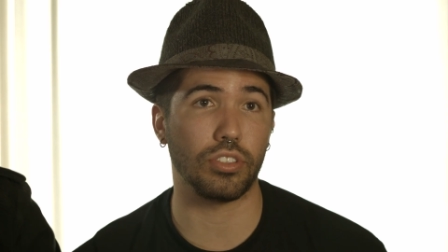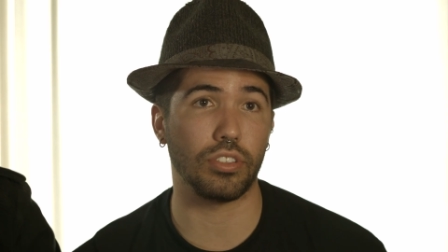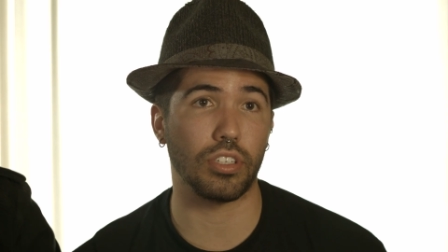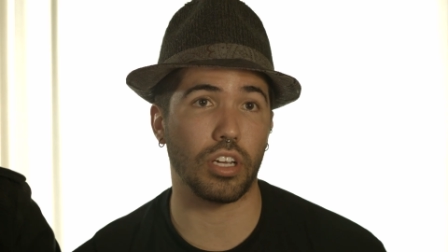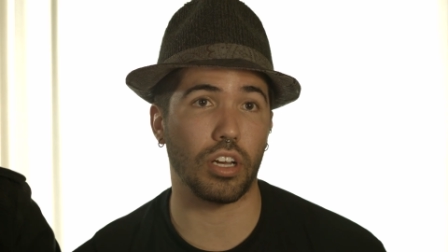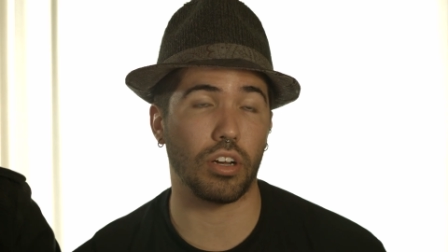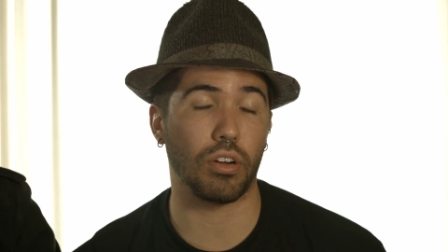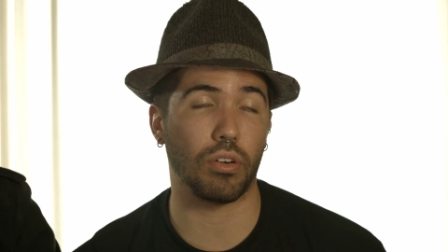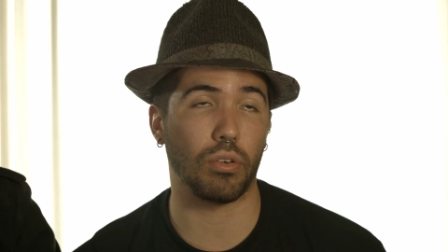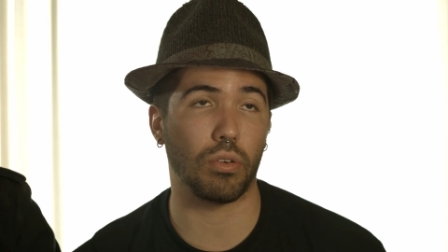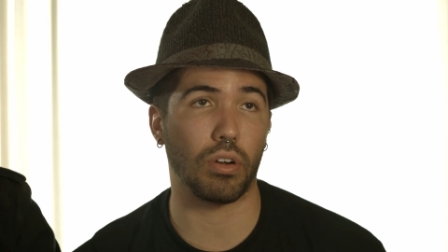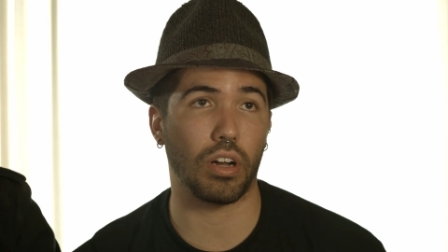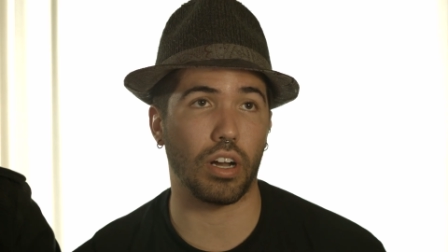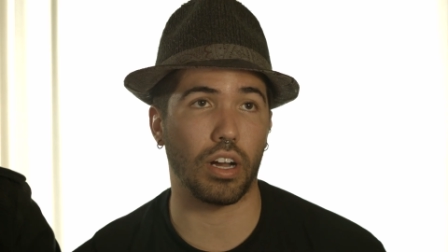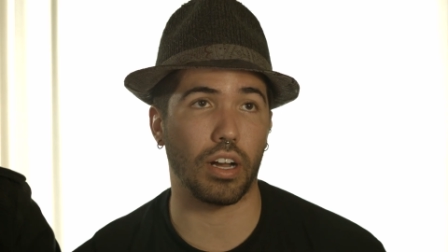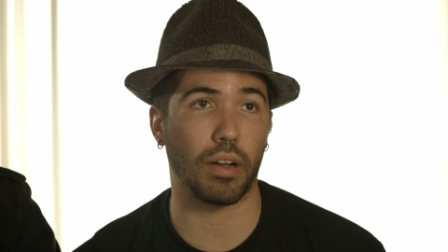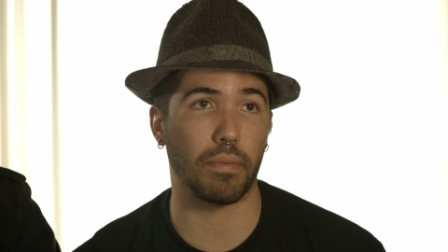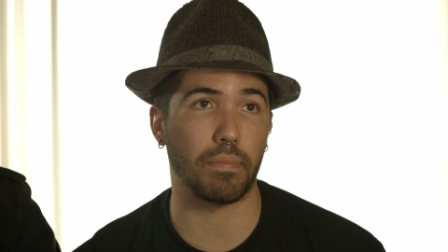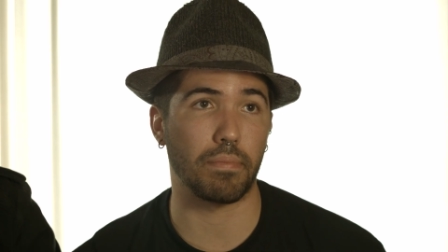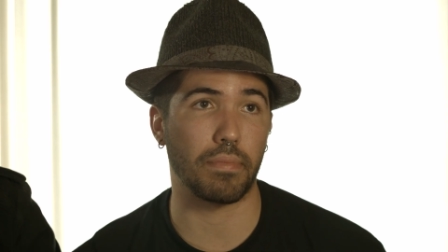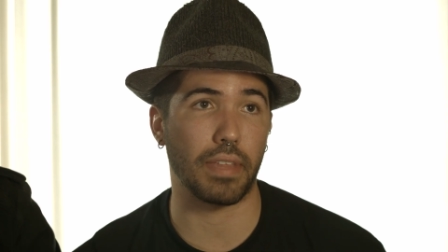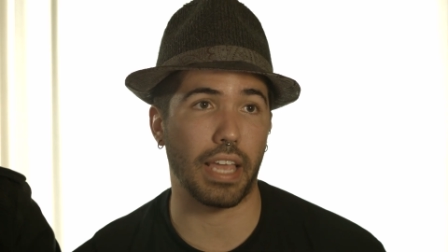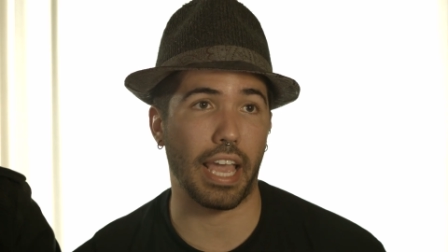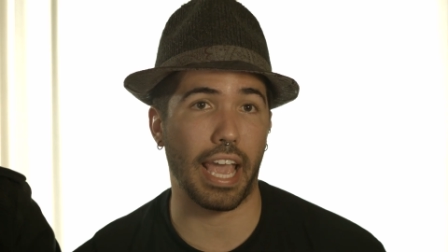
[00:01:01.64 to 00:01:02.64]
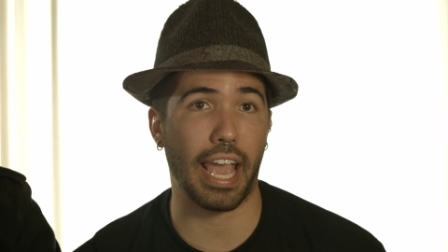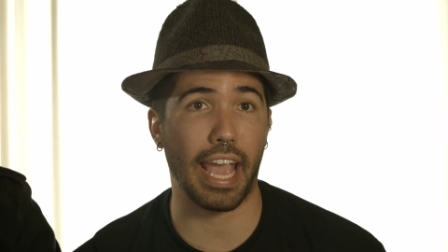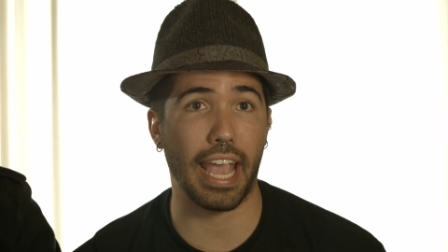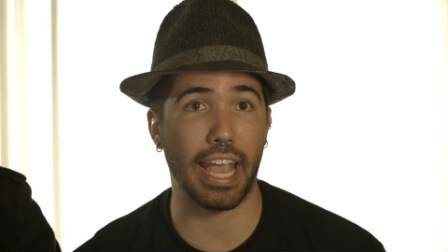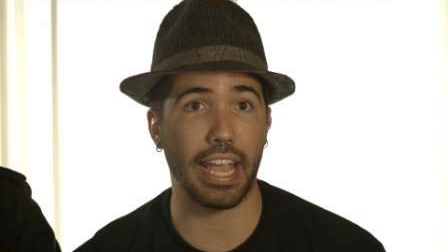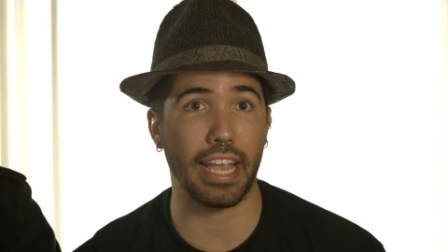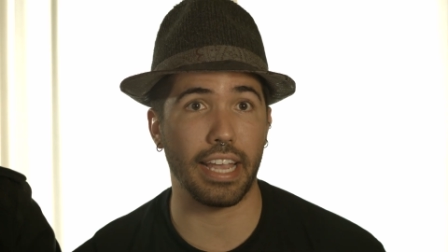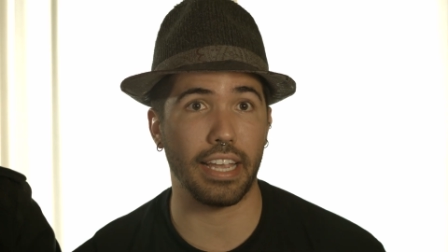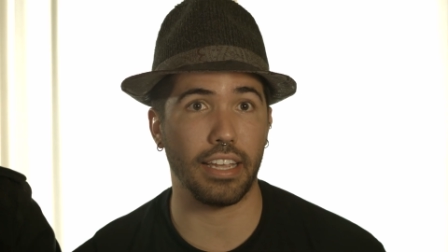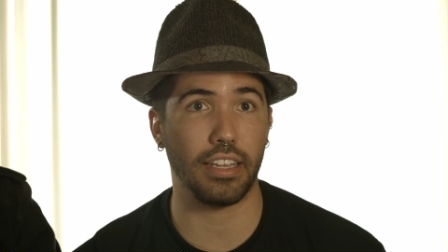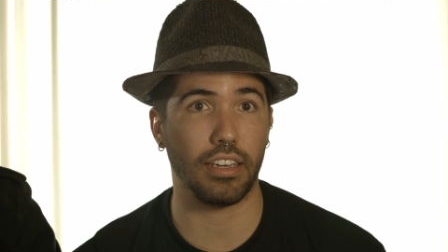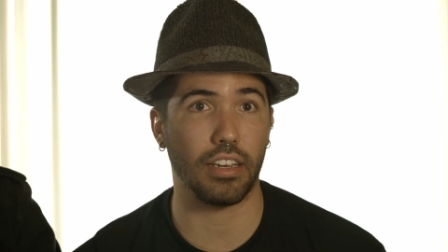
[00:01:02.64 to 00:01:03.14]
you know, um,
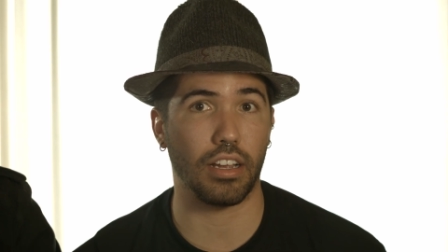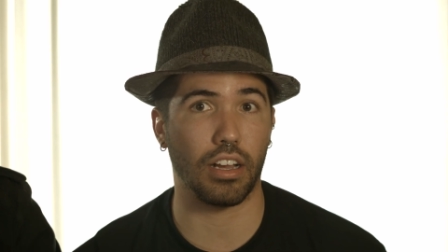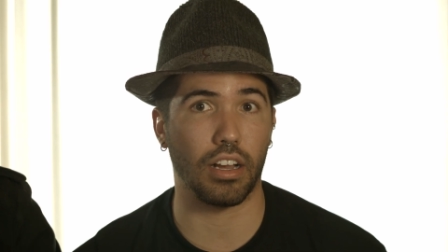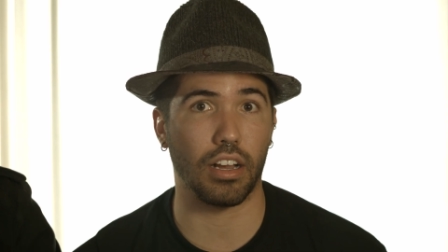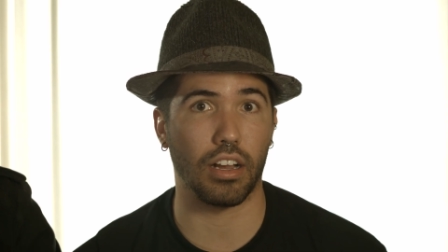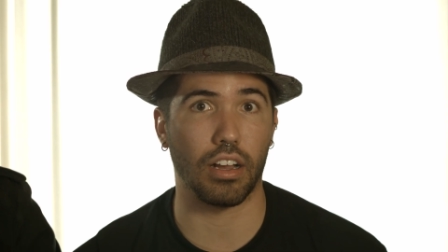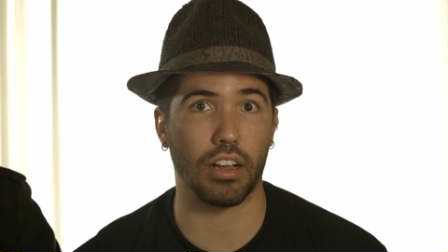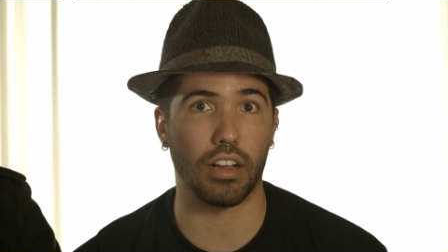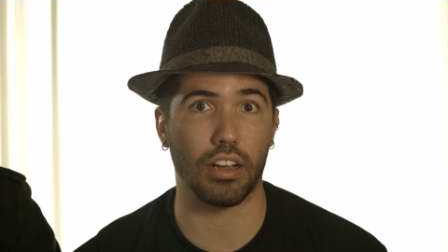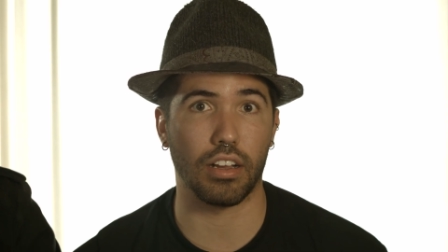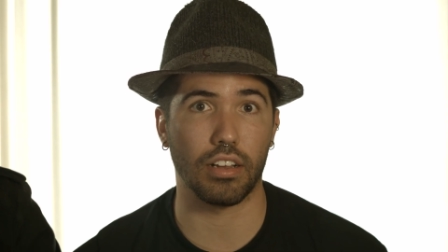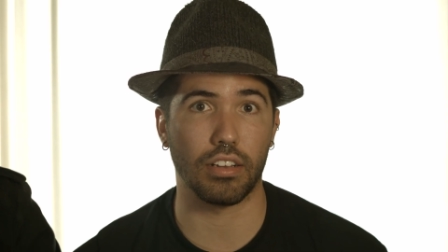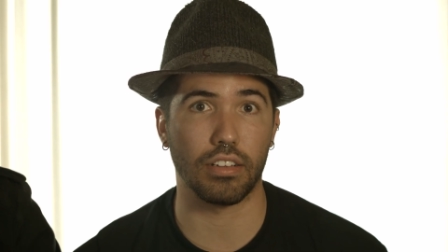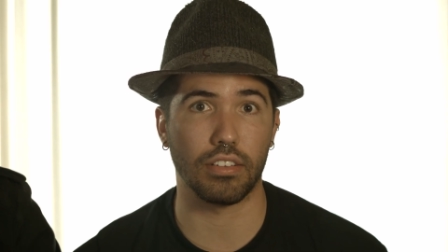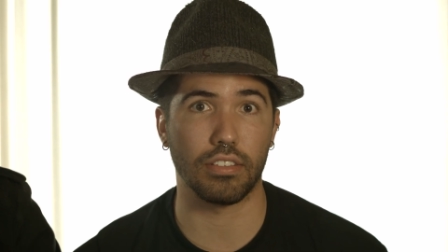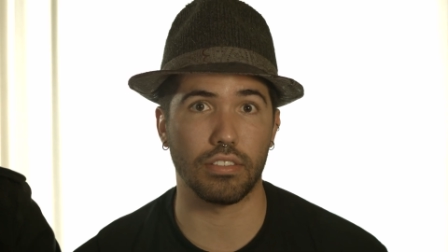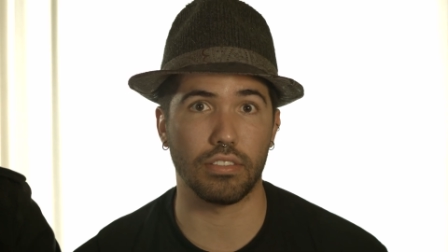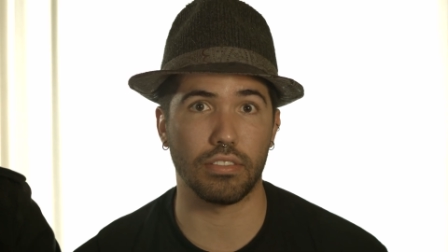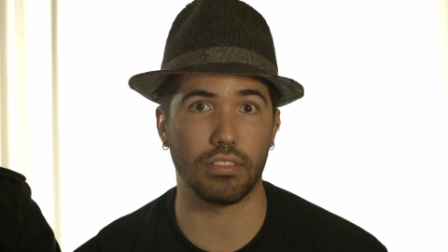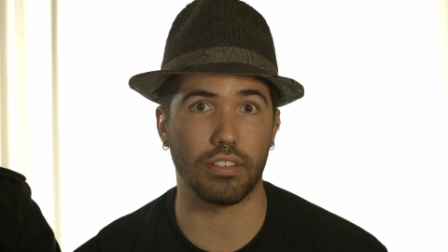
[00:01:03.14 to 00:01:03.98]
hate, uh,